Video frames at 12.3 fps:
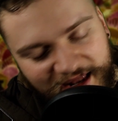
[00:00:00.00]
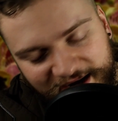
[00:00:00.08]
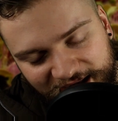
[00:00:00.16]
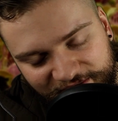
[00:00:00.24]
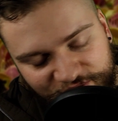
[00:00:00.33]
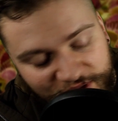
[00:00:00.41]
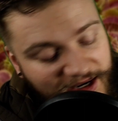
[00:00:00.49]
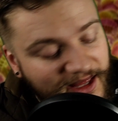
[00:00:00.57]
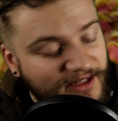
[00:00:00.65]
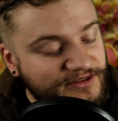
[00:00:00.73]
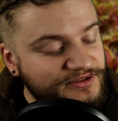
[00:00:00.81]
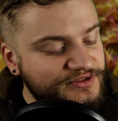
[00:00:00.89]

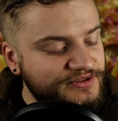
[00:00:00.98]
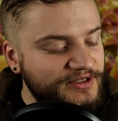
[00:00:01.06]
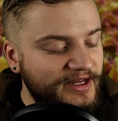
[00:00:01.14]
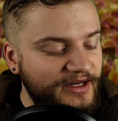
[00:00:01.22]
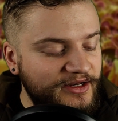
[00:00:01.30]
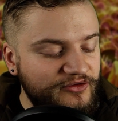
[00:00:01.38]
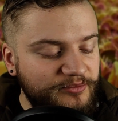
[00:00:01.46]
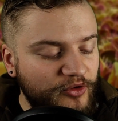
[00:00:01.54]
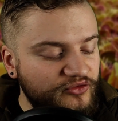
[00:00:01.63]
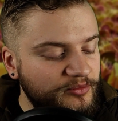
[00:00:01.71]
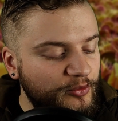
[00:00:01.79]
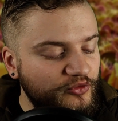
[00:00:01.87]
Nevertheless, it is
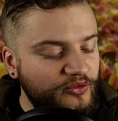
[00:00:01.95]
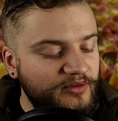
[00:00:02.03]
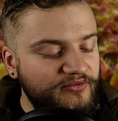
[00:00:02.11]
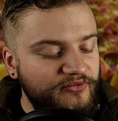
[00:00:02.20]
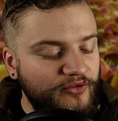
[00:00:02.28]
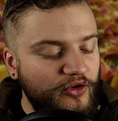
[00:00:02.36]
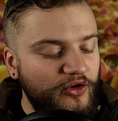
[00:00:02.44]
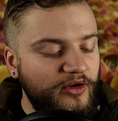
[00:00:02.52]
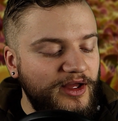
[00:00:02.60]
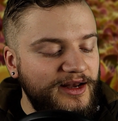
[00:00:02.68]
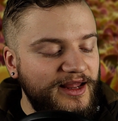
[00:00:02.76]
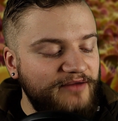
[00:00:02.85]
possible to infer
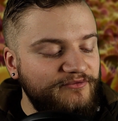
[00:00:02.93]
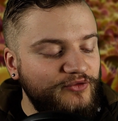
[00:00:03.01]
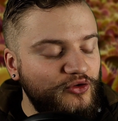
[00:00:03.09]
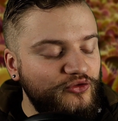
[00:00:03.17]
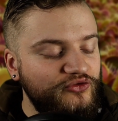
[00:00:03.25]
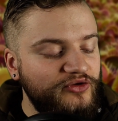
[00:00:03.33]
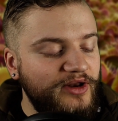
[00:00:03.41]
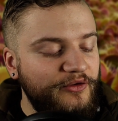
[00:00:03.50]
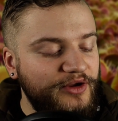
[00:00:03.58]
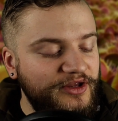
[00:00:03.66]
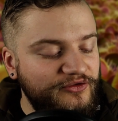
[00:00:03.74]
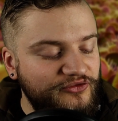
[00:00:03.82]
an
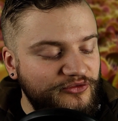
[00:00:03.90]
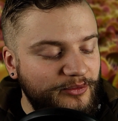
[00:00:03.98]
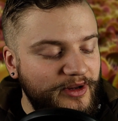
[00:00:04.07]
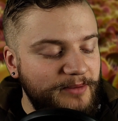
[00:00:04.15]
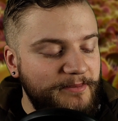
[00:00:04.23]
evolutionary history